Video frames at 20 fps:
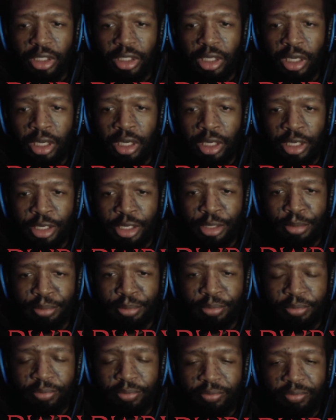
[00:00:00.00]
Um,
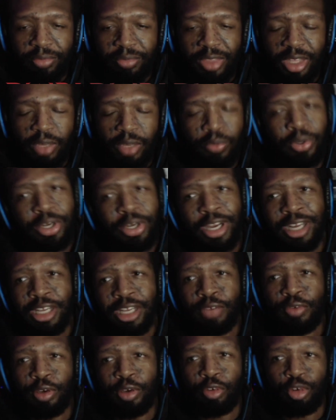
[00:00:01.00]
well, I
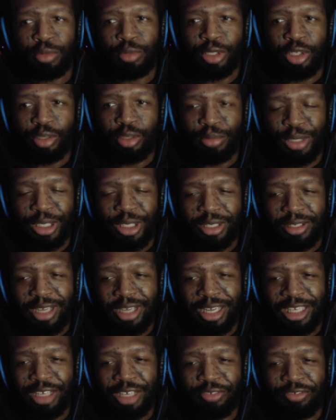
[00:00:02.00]
love what Ruby could be.
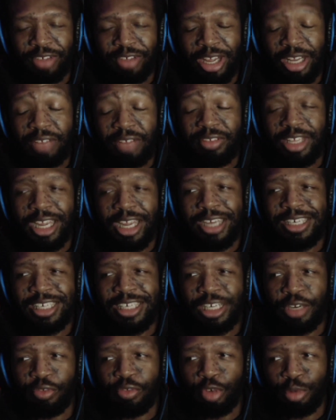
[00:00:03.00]
I love I love the
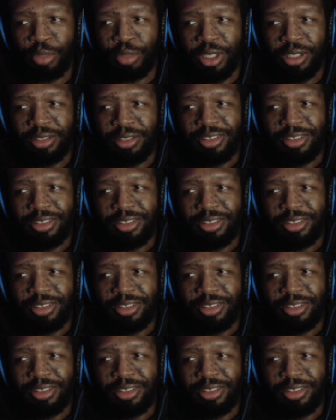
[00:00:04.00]
idea of Ruby.